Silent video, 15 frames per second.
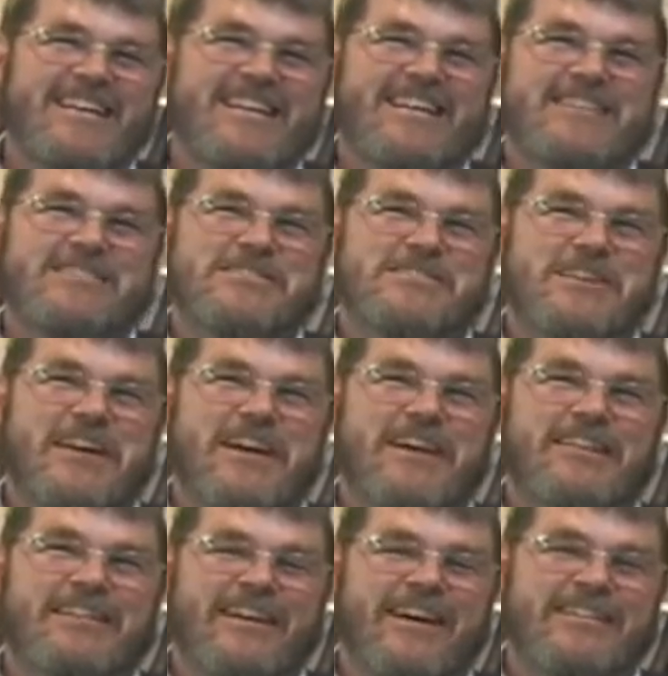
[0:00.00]
is to
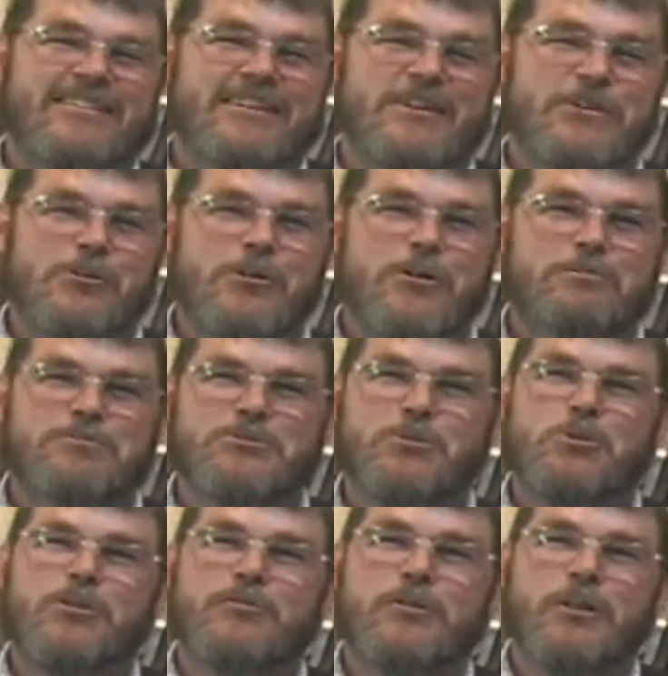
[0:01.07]
say that Europe
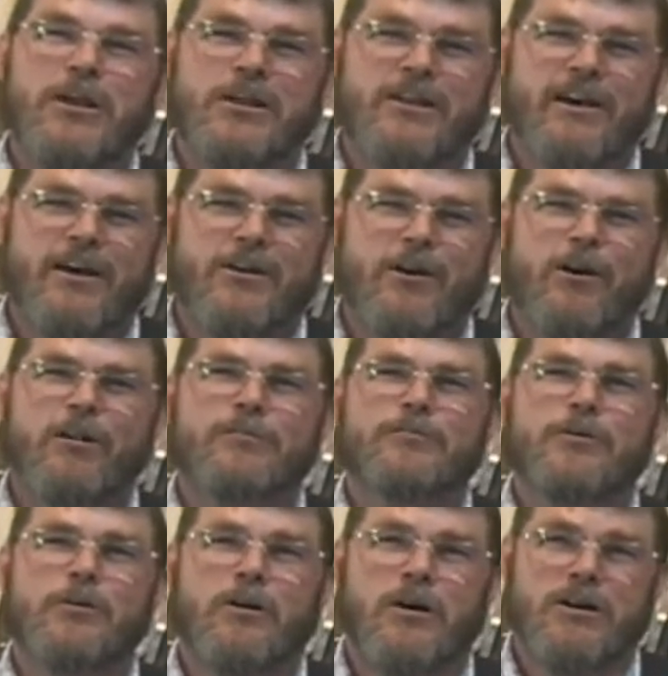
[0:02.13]
sort of cleaned out all of
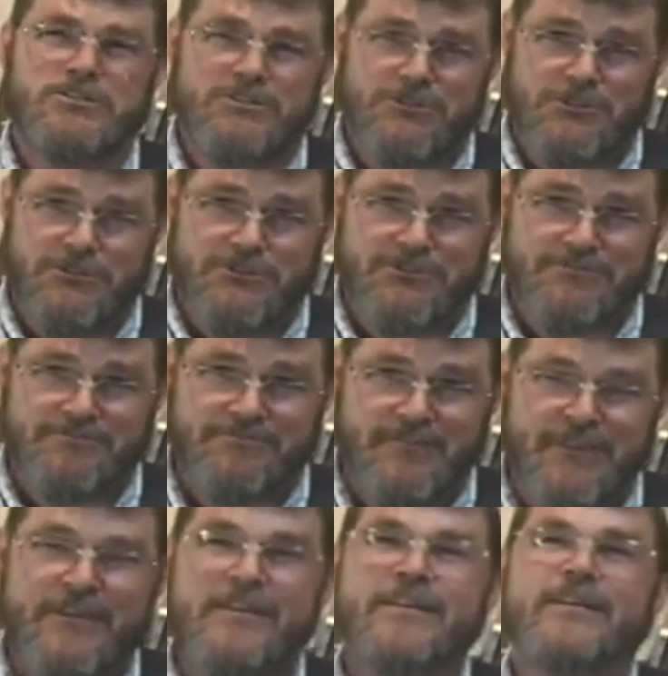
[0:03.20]
her arsenals
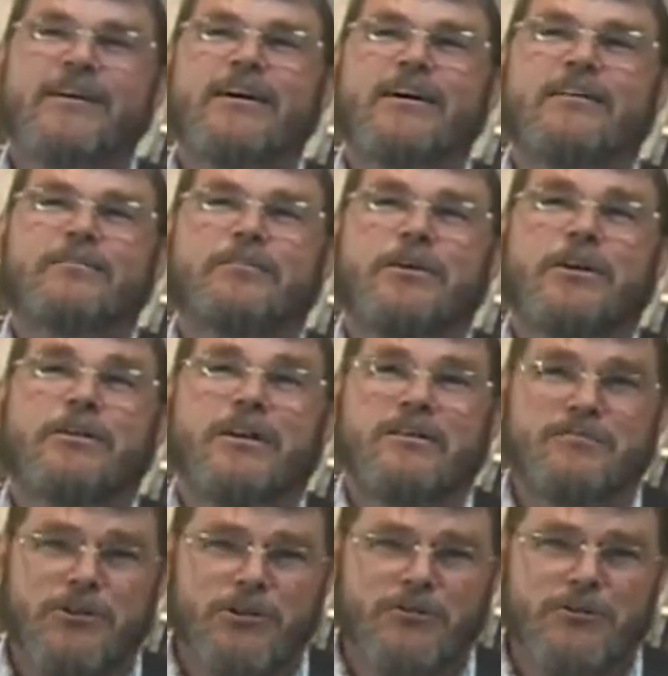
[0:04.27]
of the
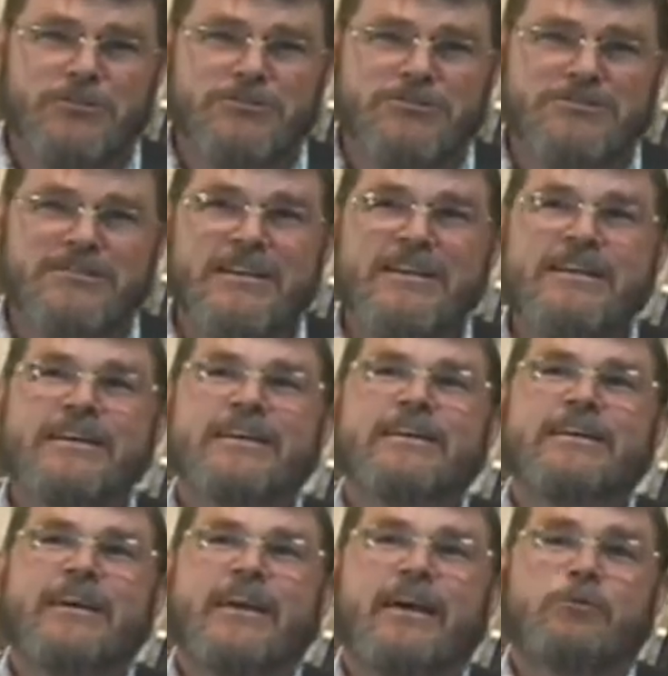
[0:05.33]
leftovers,
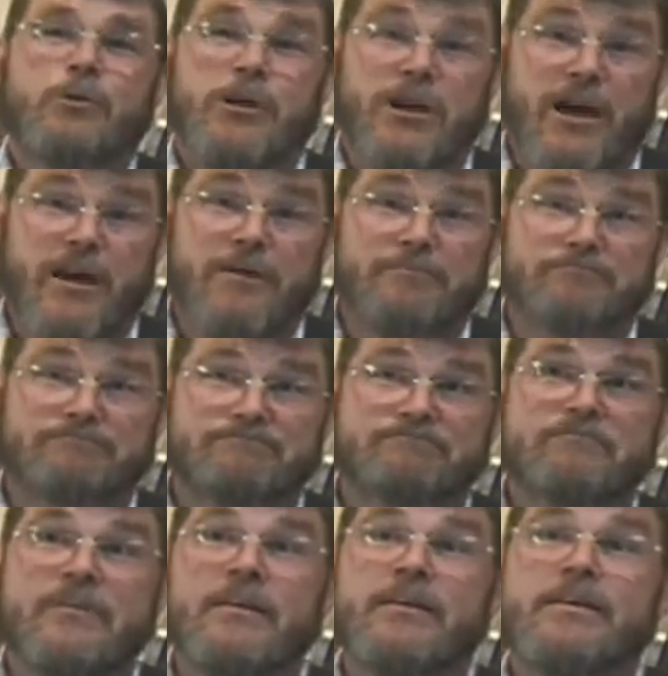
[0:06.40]
and we got them.
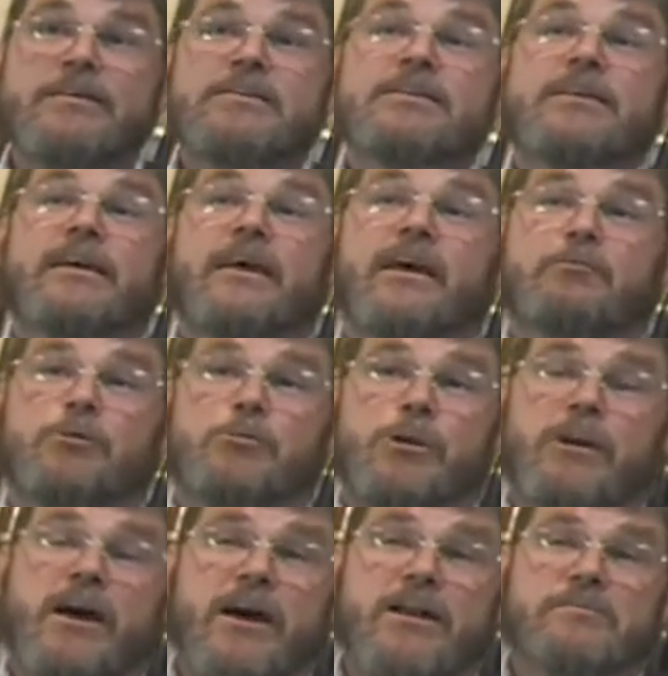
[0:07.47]
And when
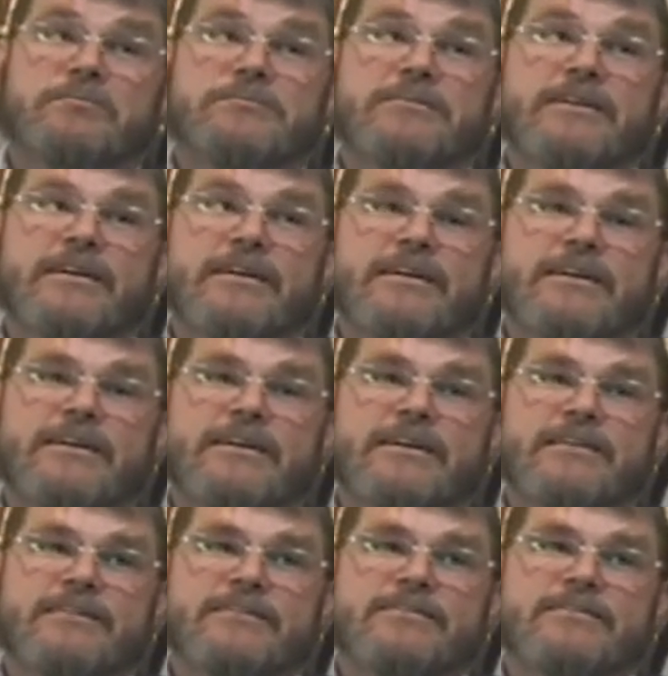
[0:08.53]
we got
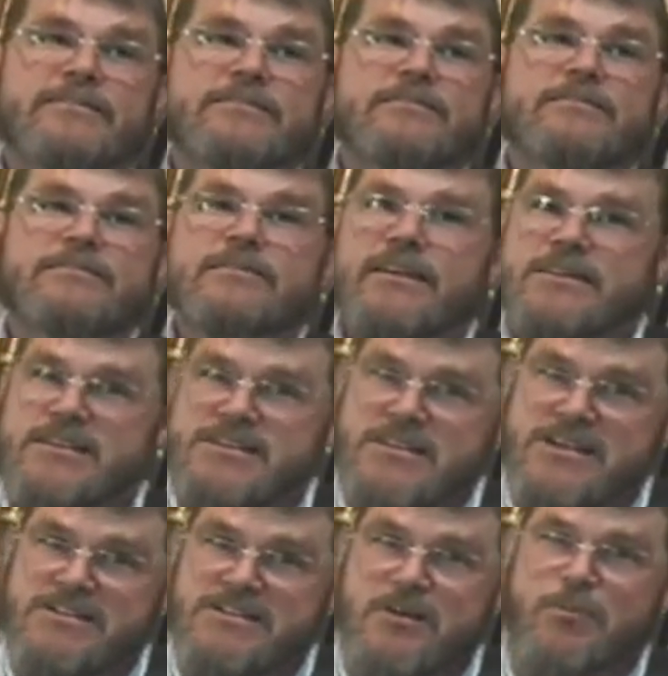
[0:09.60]
them, as I
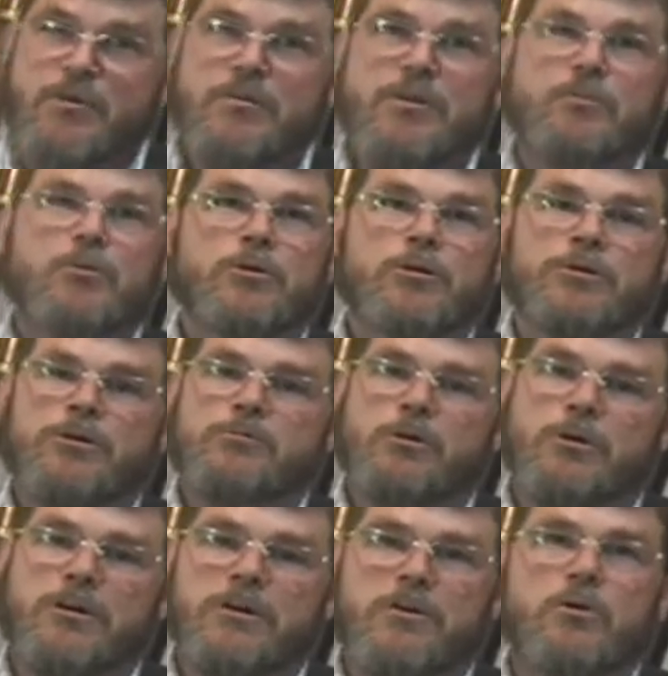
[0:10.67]
say, some of them were in good
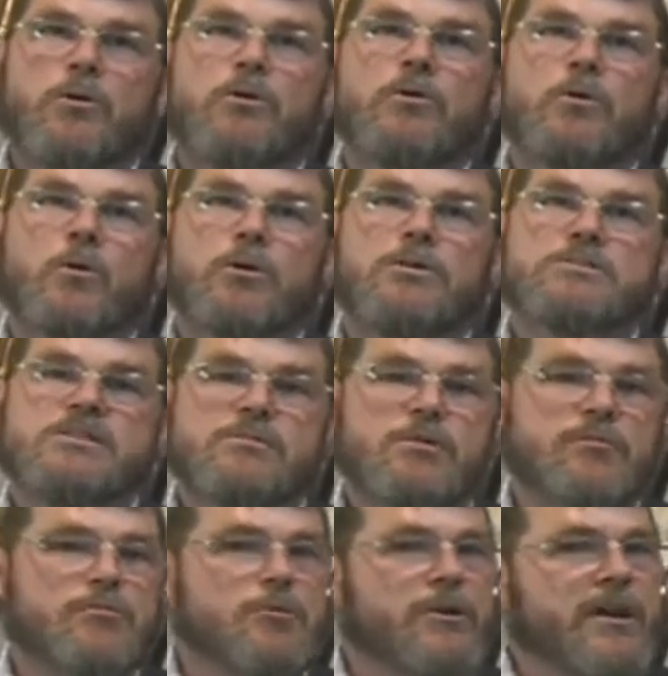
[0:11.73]
working order, some
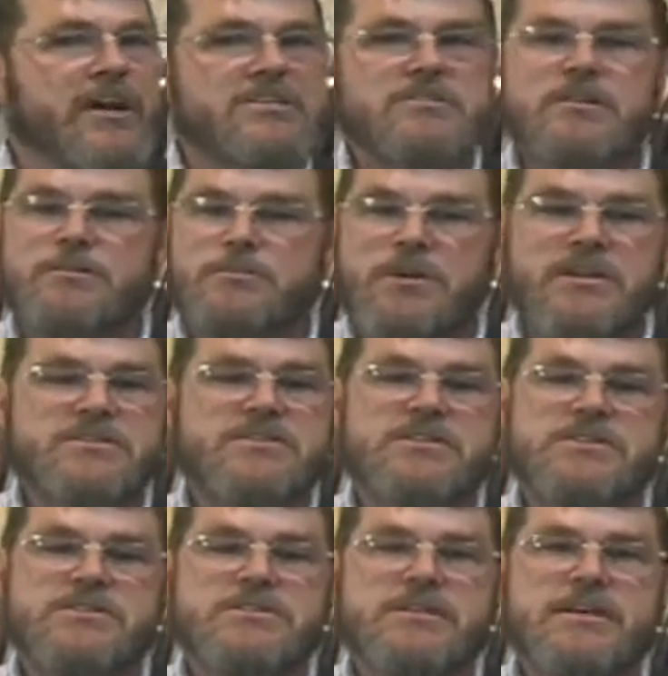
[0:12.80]
of them were excellent
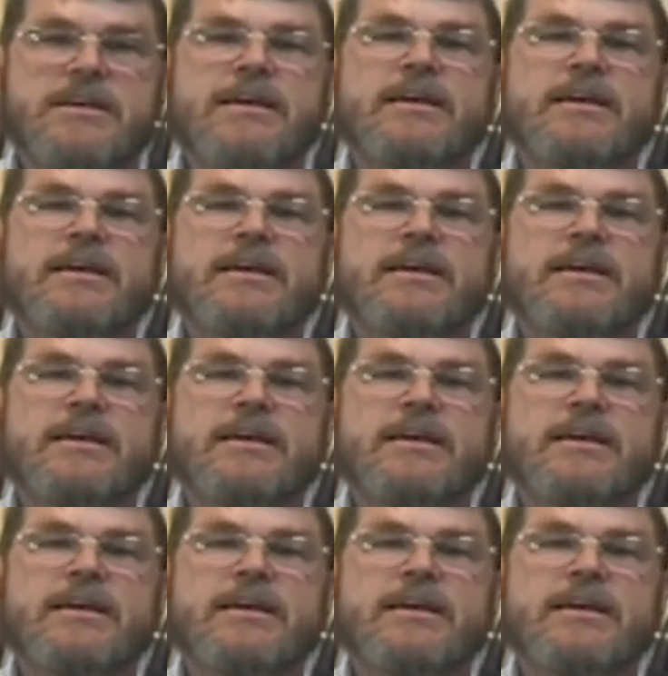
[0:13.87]
pieces,